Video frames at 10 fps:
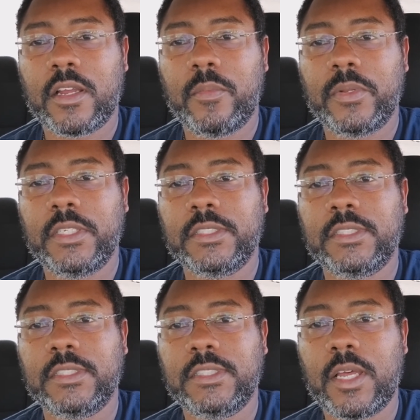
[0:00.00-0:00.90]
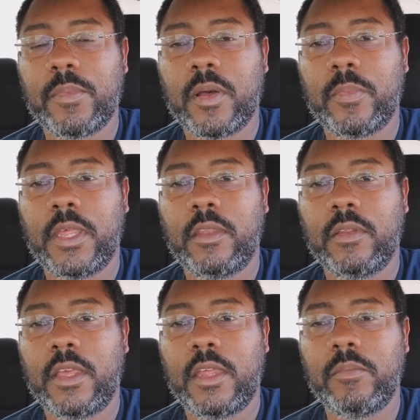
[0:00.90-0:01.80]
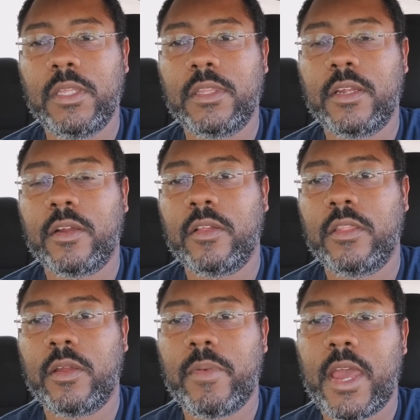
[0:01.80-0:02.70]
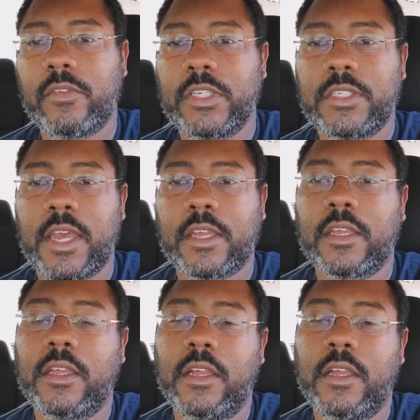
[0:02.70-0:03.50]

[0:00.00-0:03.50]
companies to step up and meet their battery tech